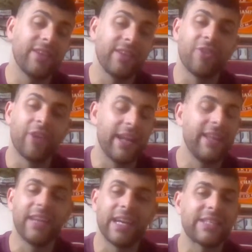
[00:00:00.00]

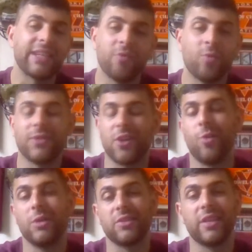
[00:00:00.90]
granted, yes, everyone's
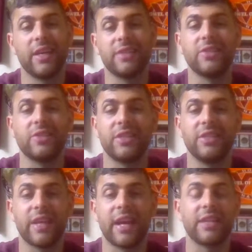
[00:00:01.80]
always on the
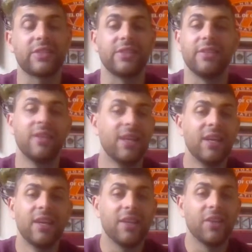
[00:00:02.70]
SEC's ass, and
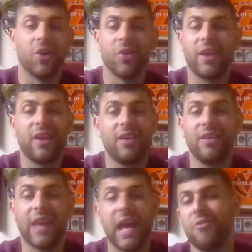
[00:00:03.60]

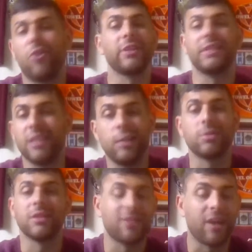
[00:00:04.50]
they have all these
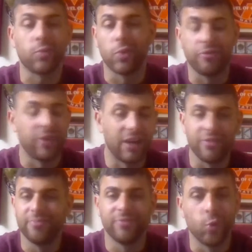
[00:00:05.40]
teams in the top
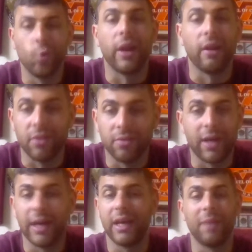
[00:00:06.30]
25, whatever.
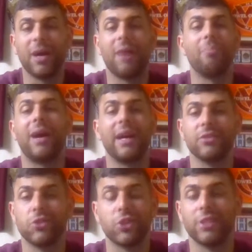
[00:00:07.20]
I'm not buying the
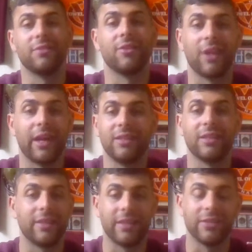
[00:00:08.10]
shit, okay?
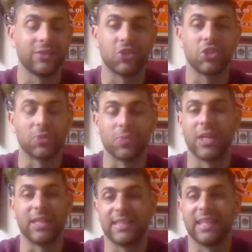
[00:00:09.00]
It's just
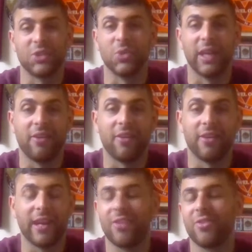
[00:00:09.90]
because that's who they are,
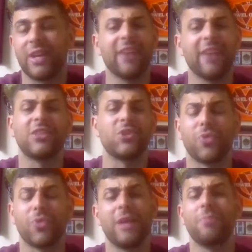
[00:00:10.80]
and I don't care that you
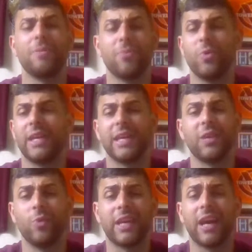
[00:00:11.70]
play people week in
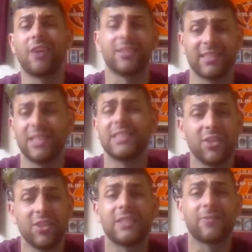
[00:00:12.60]
and week out, because
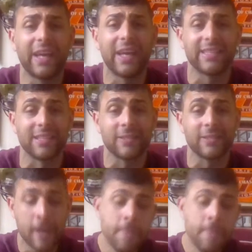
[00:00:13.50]
let's face this.